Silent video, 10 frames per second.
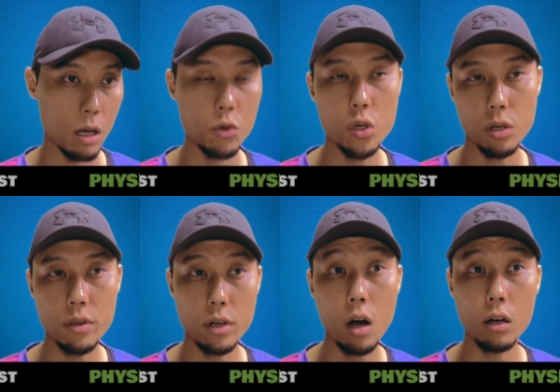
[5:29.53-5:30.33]
I'm sure
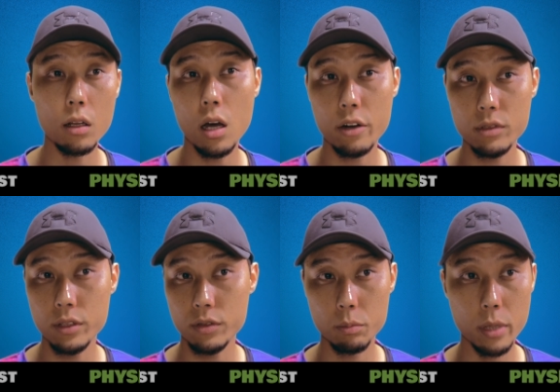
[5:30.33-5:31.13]
there are a lot of
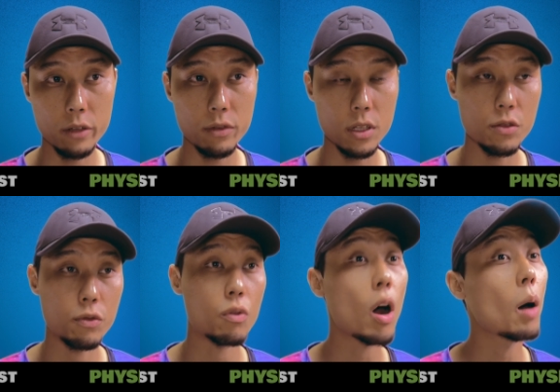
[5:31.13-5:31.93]
different benefits
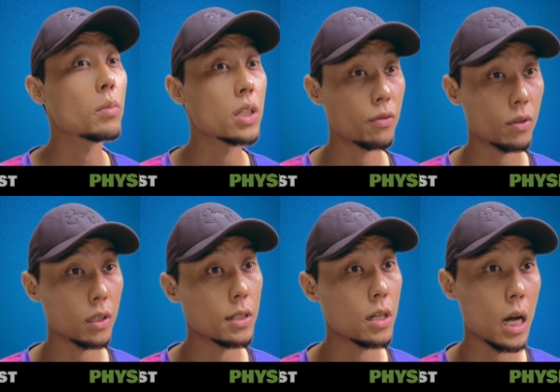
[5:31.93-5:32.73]
from
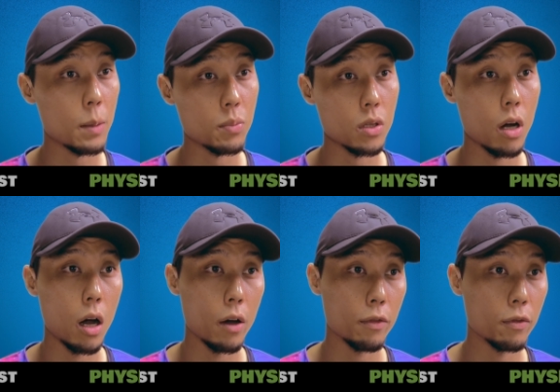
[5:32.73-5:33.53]
different types
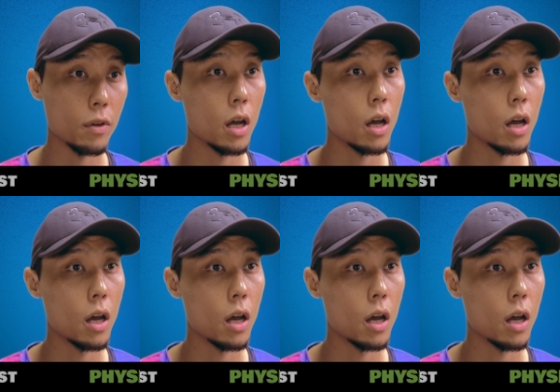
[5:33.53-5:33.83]
of